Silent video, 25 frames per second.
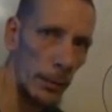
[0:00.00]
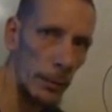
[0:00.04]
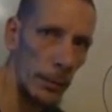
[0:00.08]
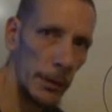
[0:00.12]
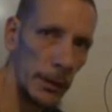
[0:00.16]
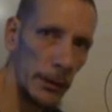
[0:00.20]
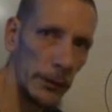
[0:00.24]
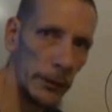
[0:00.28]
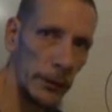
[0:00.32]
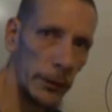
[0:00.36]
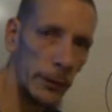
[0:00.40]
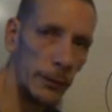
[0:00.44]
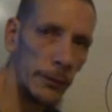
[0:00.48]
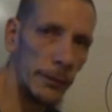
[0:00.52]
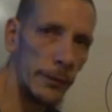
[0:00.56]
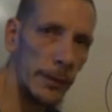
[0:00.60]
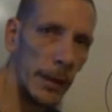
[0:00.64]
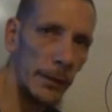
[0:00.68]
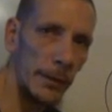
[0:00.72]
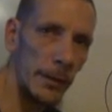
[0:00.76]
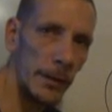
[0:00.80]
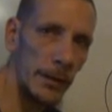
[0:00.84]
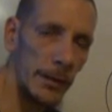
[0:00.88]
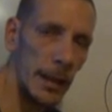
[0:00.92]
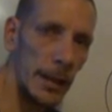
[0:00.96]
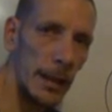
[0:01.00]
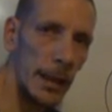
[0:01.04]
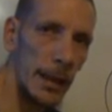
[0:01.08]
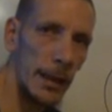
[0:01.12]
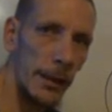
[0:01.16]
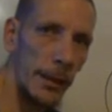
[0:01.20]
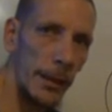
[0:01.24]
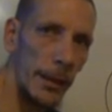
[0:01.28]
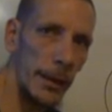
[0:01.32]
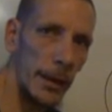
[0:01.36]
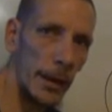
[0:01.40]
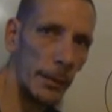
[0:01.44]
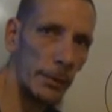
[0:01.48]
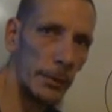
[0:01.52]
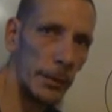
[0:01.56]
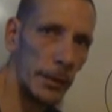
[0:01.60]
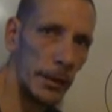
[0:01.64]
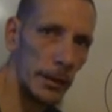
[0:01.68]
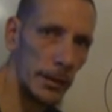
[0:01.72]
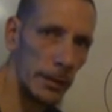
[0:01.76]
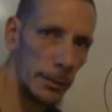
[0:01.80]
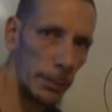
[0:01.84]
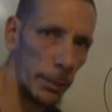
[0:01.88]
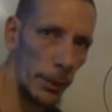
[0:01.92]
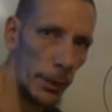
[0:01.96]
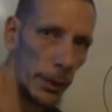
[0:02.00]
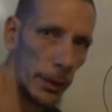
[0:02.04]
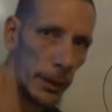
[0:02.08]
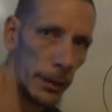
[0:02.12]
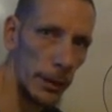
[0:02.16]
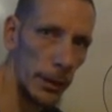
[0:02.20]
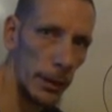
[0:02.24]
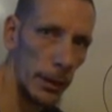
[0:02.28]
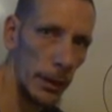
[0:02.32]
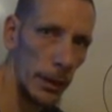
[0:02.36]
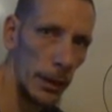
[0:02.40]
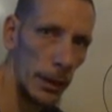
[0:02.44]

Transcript: because you've never said anything up to this point.